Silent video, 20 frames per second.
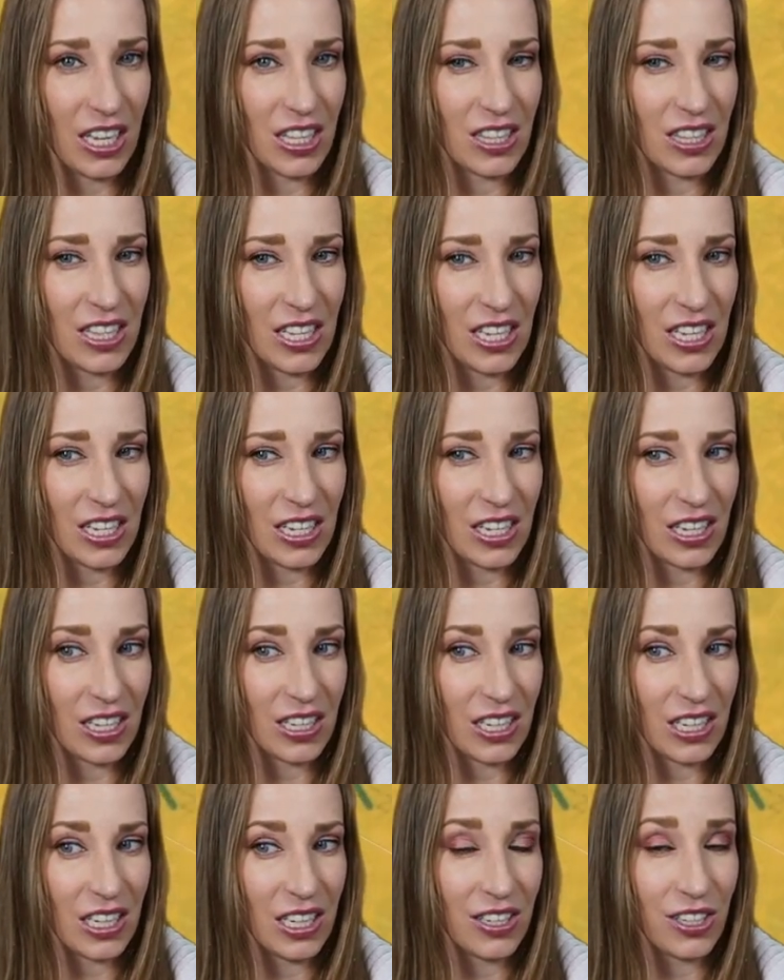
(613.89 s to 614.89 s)
The
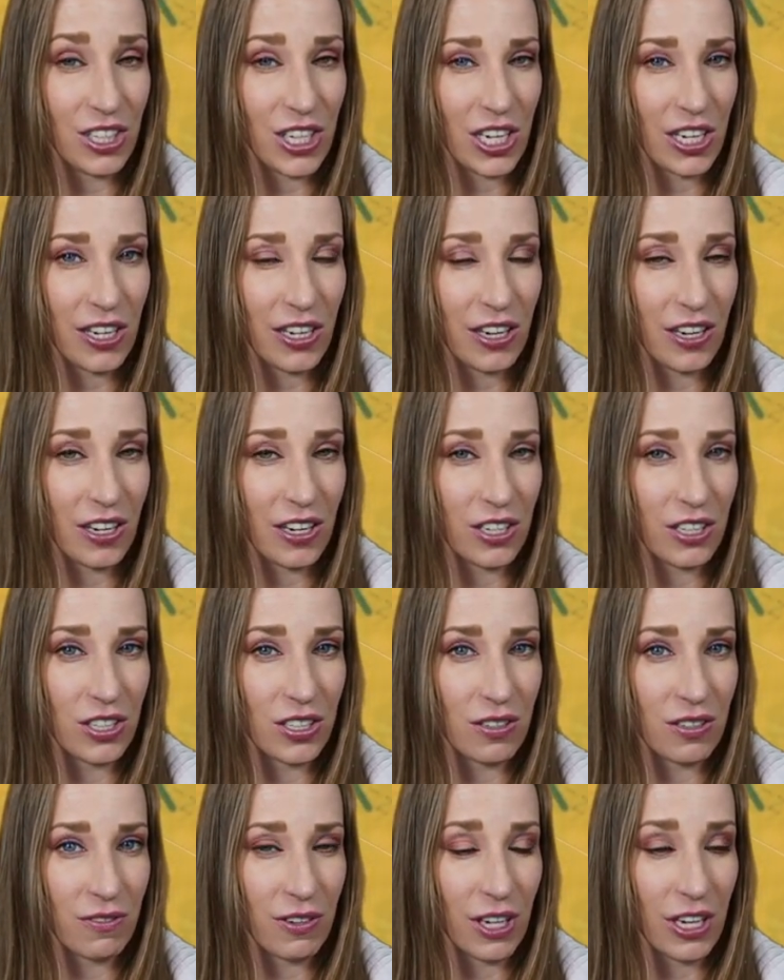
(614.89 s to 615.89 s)
interior
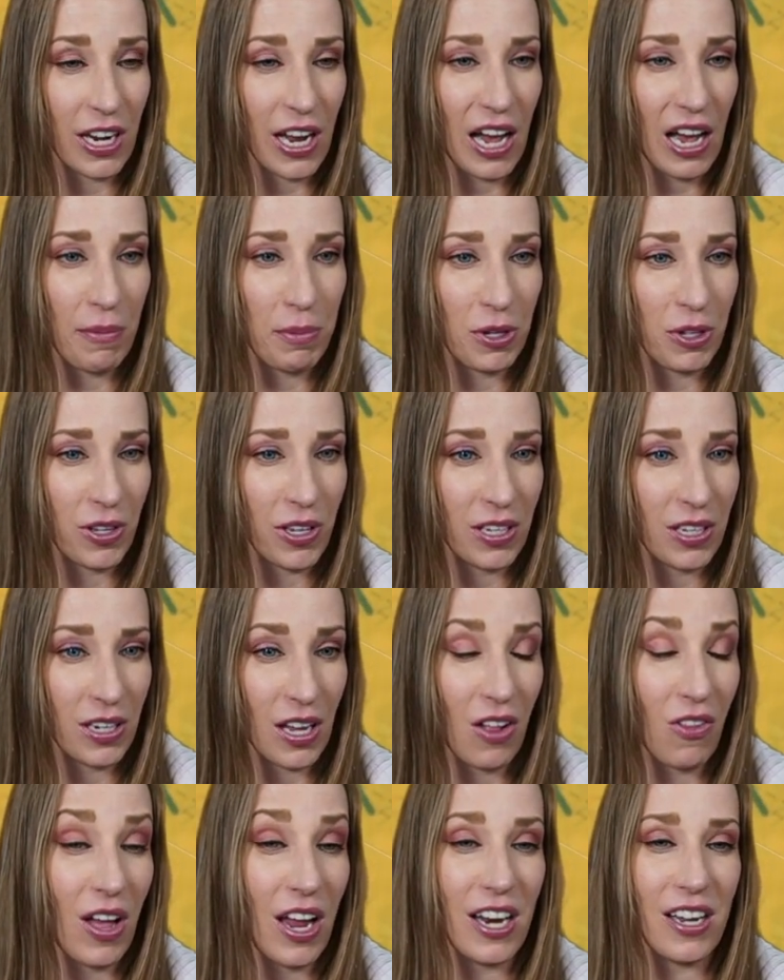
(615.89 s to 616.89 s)
is very opulent.
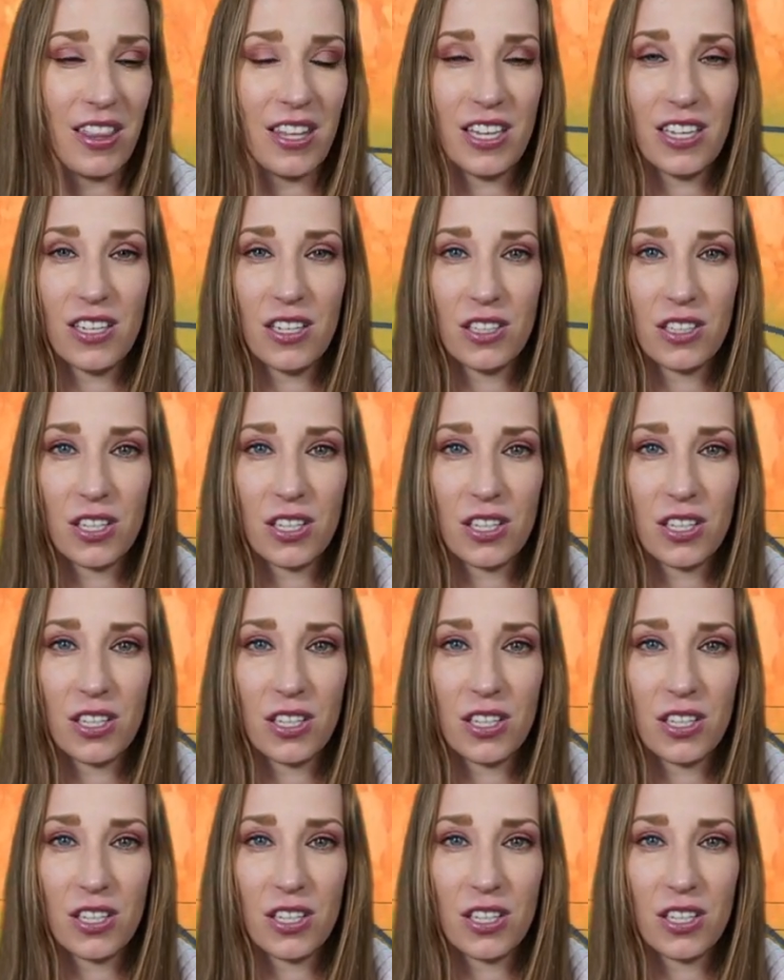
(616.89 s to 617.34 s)
A lot of these